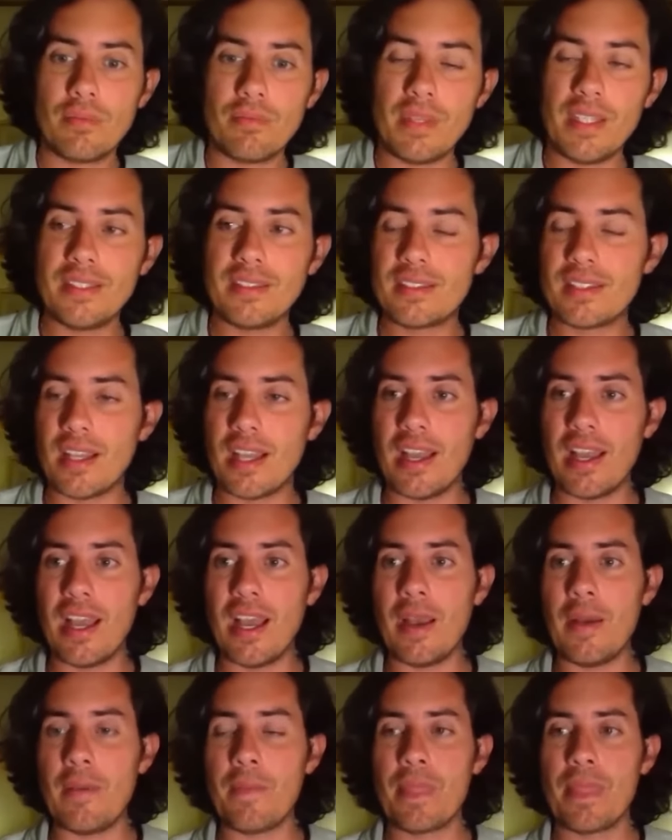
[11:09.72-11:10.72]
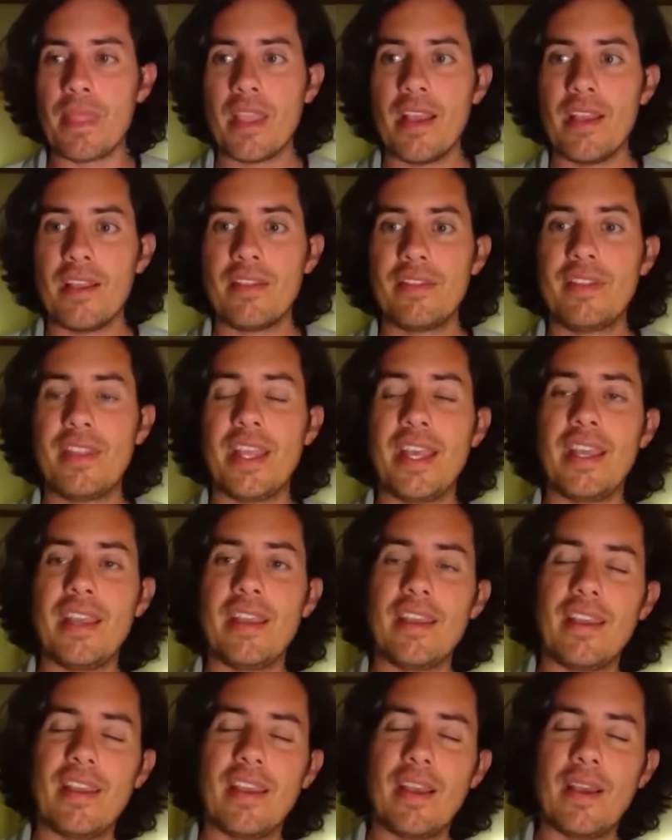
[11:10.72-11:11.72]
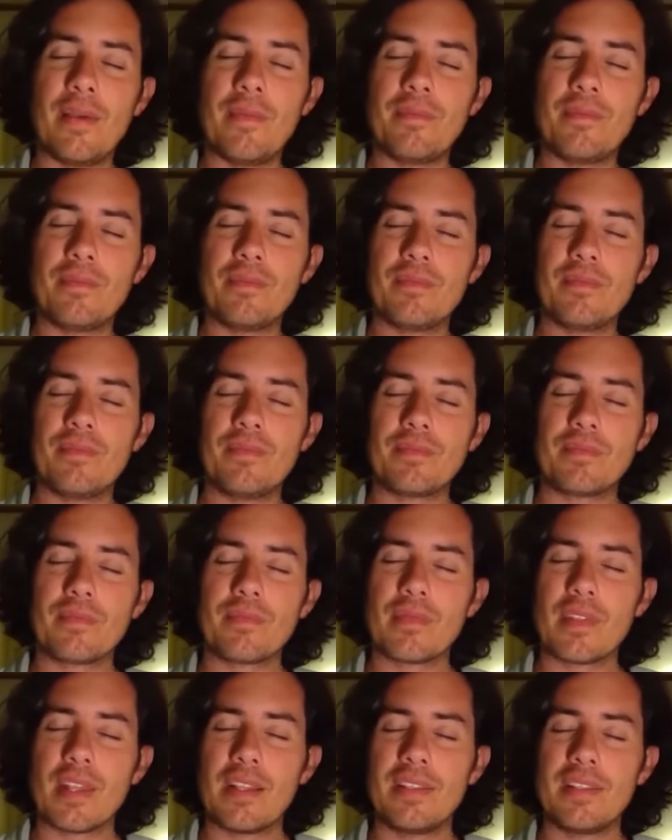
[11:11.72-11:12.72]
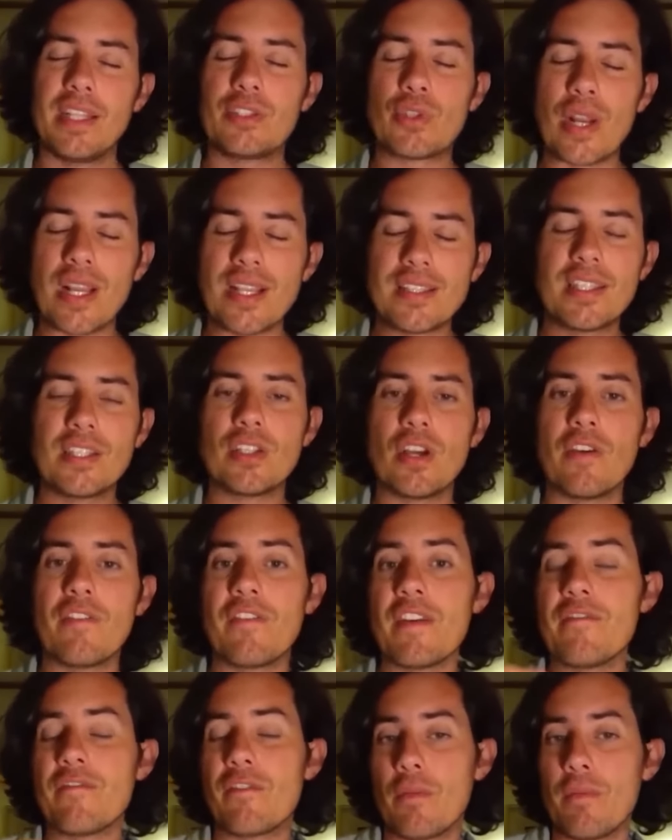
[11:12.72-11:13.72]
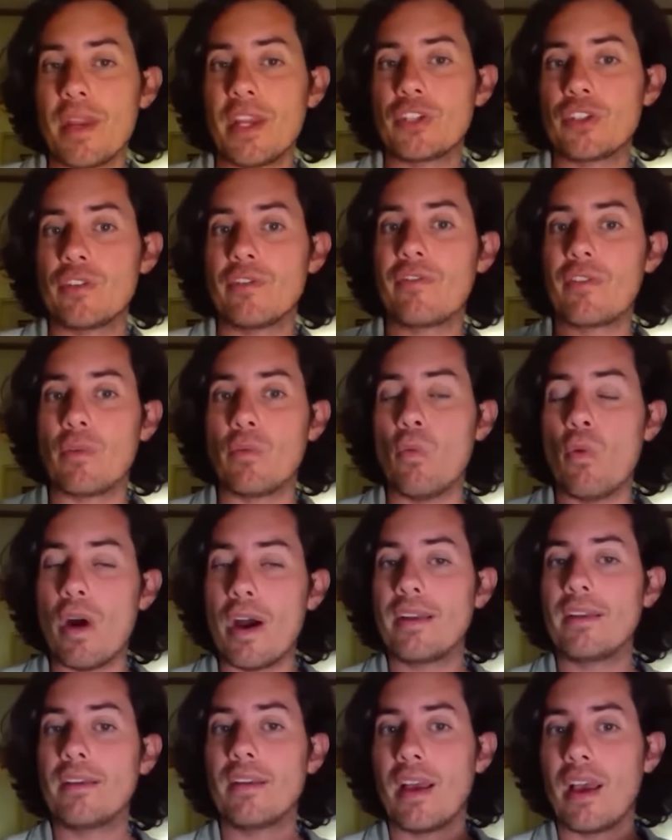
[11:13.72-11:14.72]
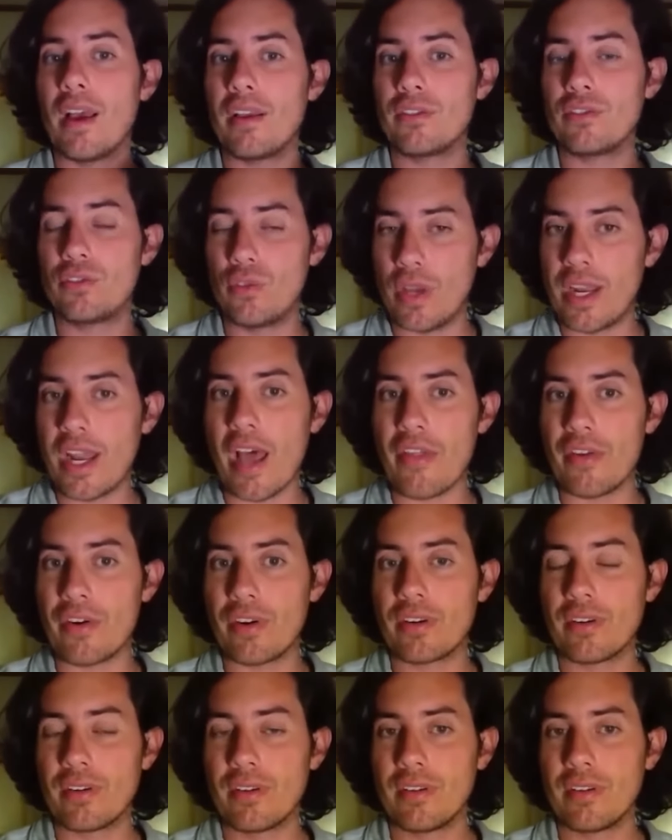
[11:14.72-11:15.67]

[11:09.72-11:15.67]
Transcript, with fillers: means um, the um, the transit of information from one to another.